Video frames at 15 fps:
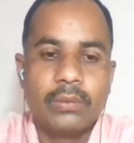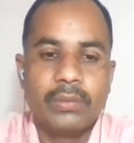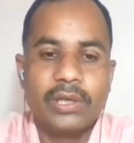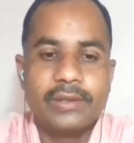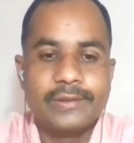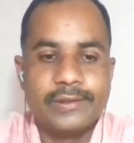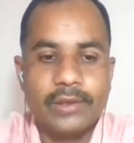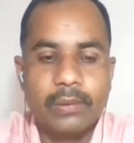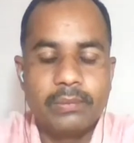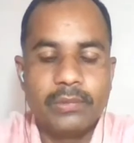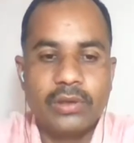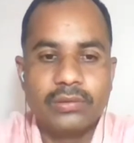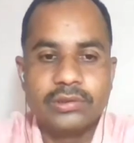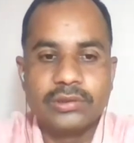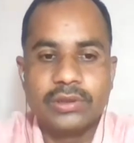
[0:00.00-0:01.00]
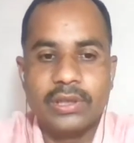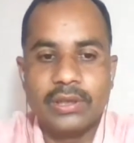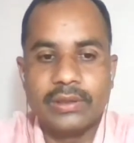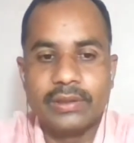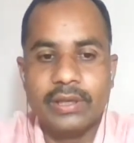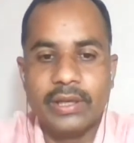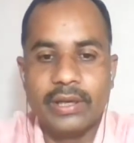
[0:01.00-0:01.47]
But some nouns are
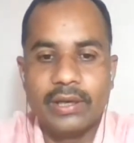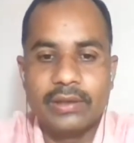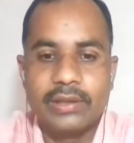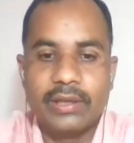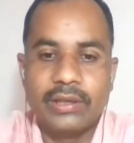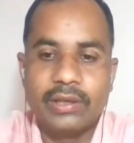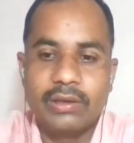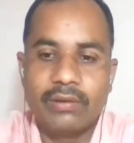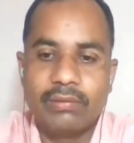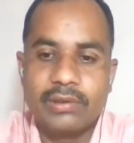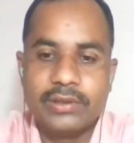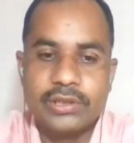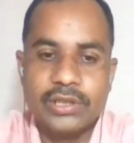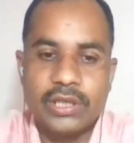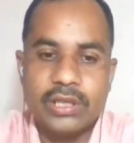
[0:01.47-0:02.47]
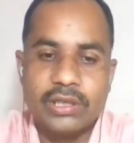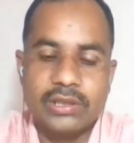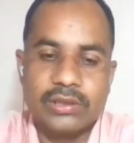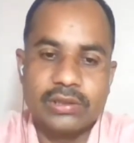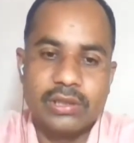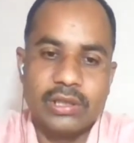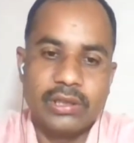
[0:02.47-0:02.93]
there, they never
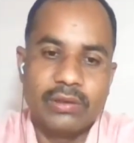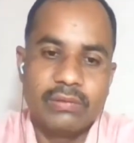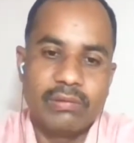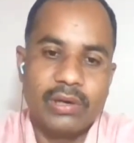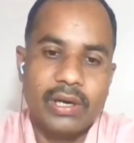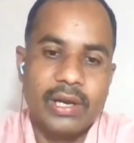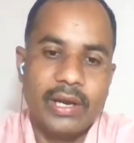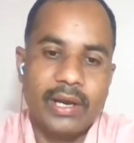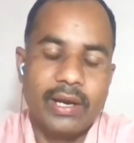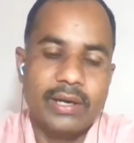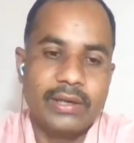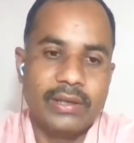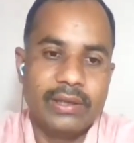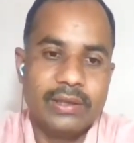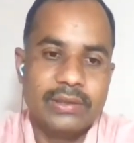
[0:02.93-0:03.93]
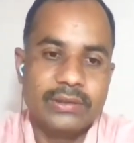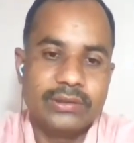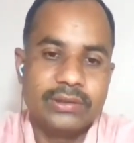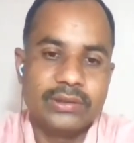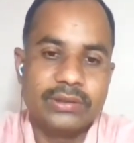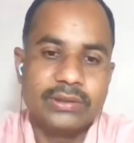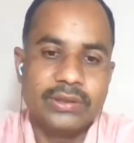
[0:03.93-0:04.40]
change, they never add
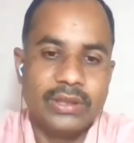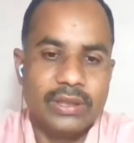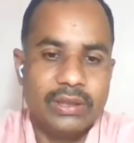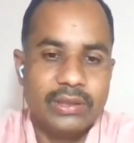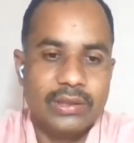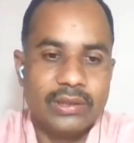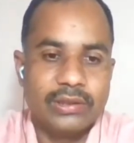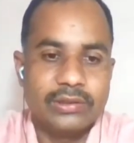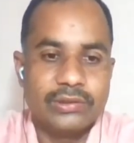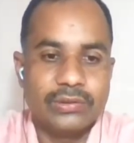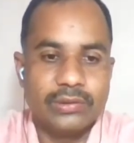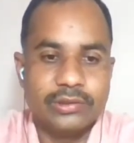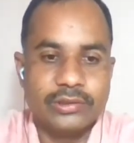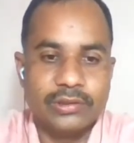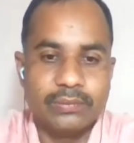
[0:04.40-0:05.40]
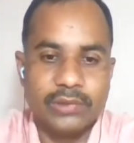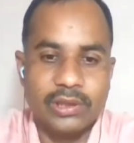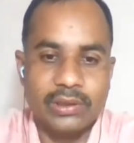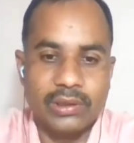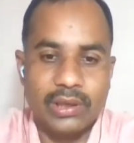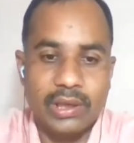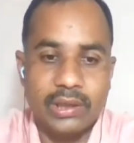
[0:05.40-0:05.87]
yes, yes or
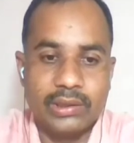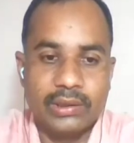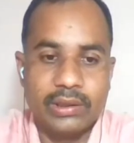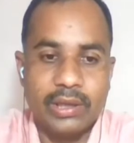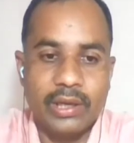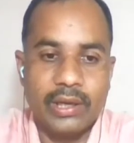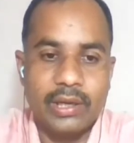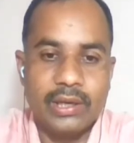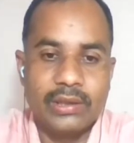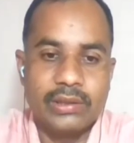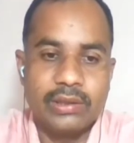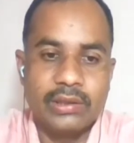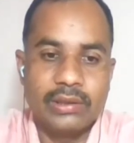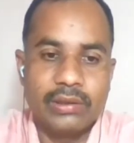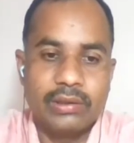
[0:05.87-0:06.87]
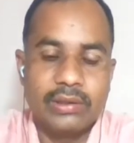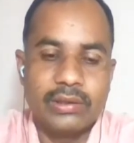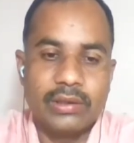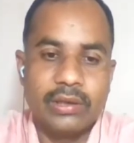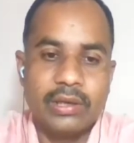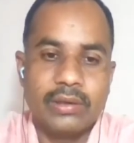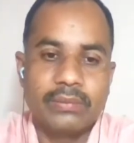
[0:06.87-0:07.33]
something like that.
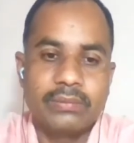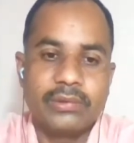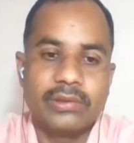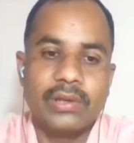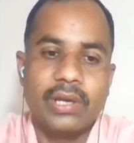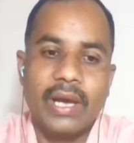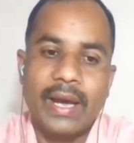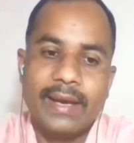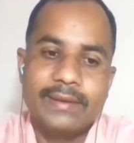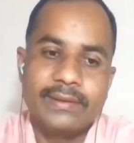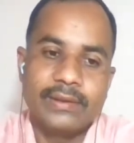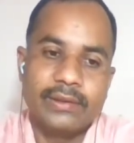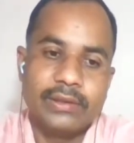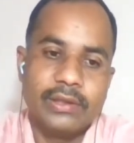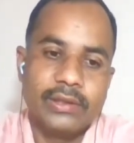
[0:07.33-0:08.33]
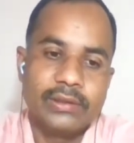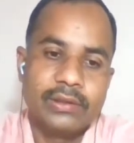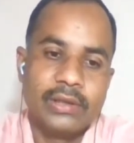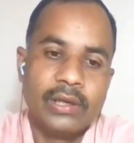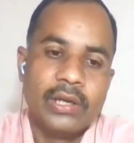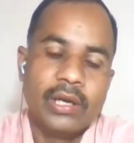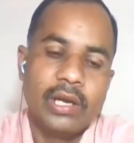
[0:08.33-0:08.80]
It comes as it is,
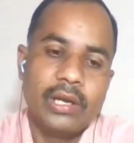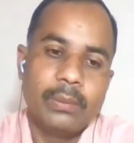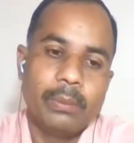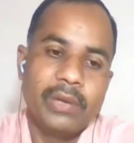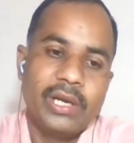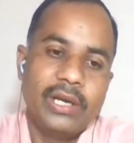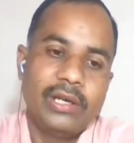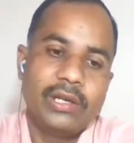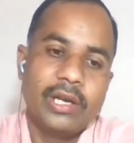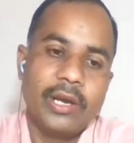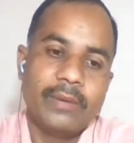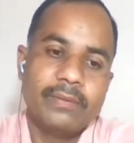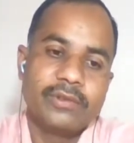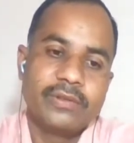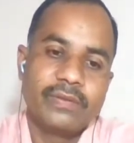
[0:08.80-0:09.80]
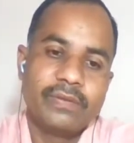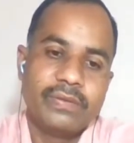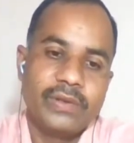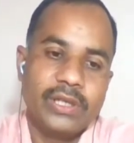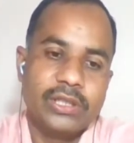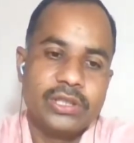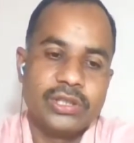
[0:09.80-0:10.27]
and many times
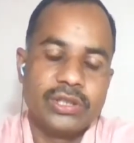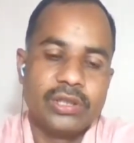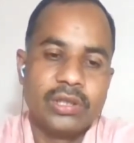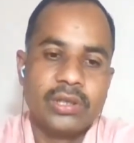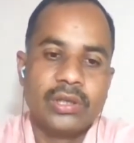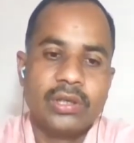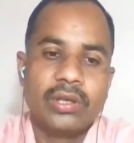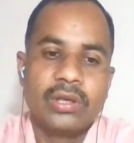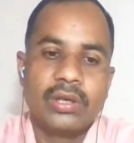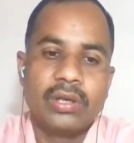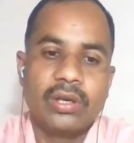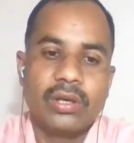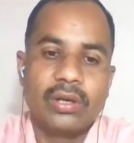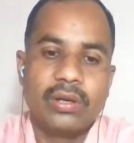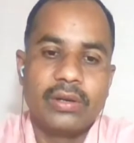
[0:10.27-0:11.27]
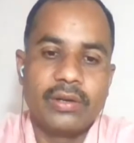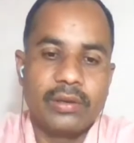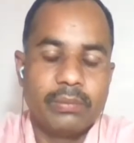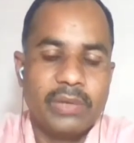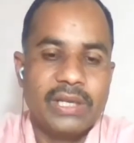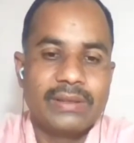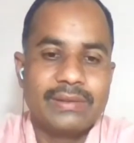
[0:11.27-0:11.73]
fish
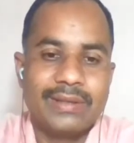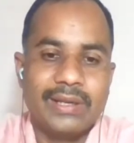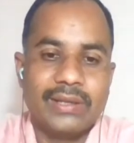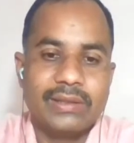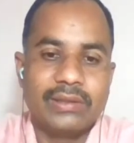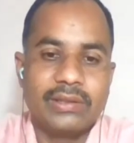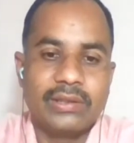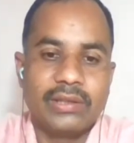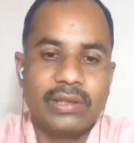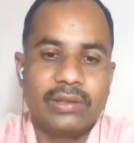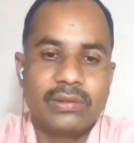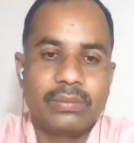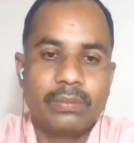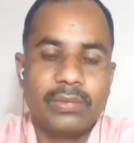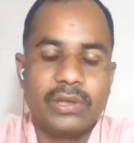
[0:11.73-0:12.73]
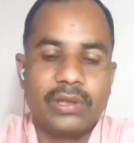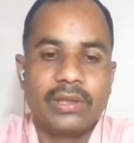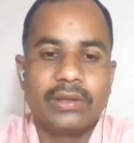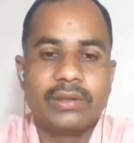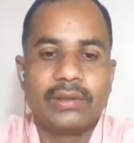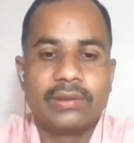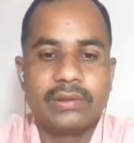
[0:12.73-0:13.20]
remains as it is, but
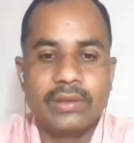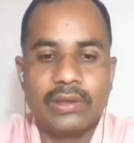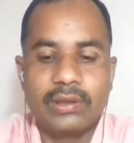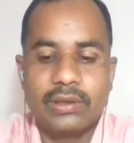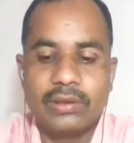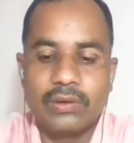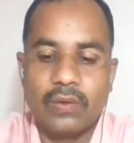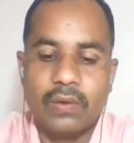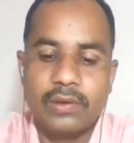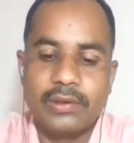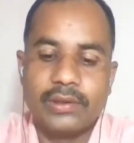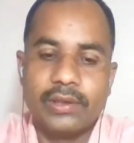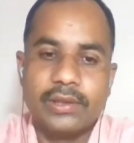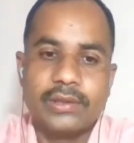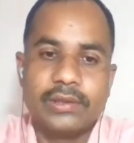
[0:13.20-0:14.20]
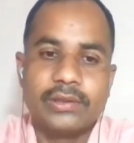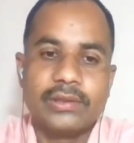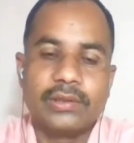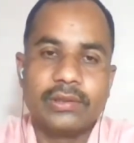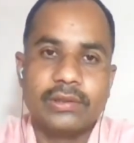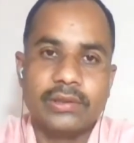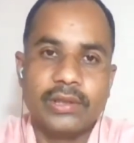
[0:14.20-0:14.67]
in certain context
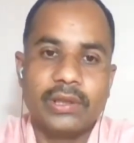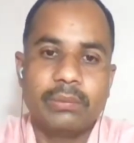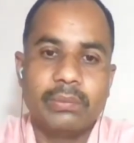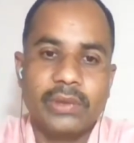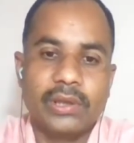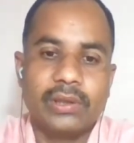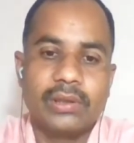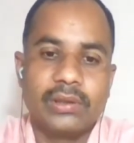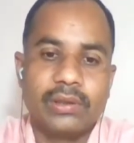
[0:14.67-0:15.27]
they may